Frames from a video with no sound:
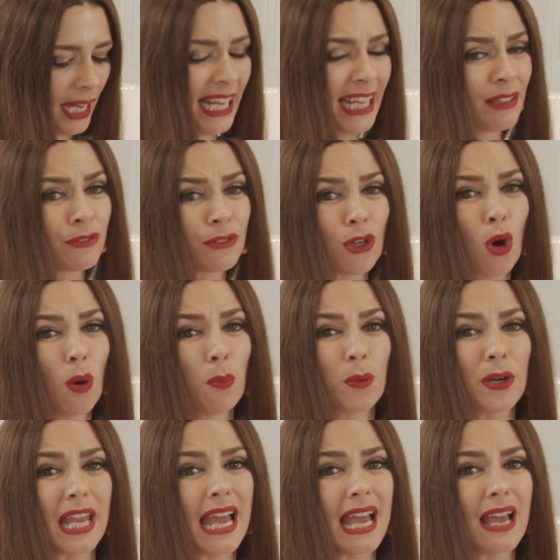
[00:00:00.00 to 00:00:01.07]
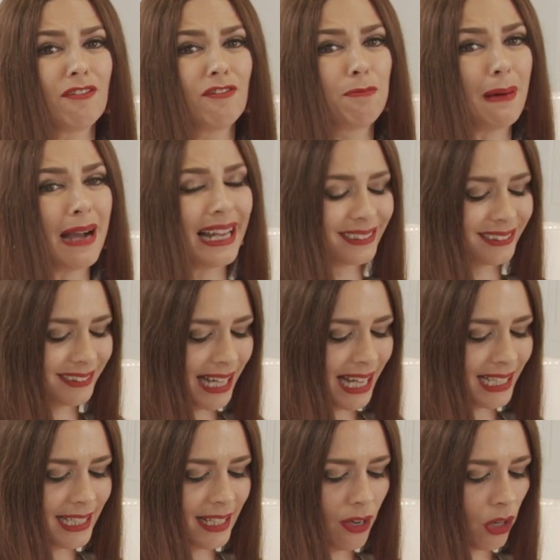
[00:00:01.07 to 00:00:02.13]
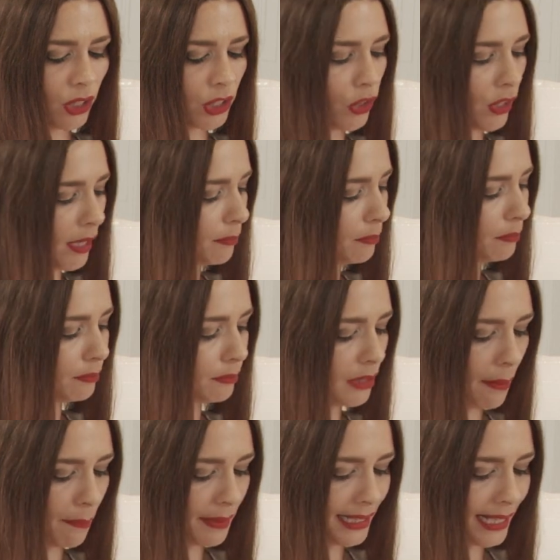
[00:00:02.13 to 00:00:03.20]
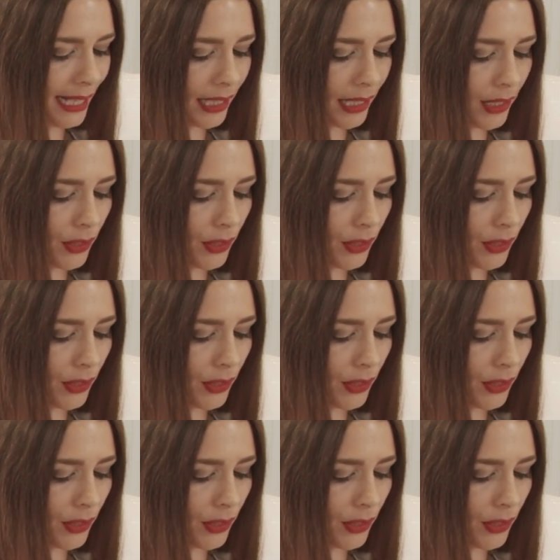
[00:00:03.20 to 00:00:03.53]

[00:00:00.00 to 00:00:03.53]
In Rome we have pasta aglio olio, and let me tell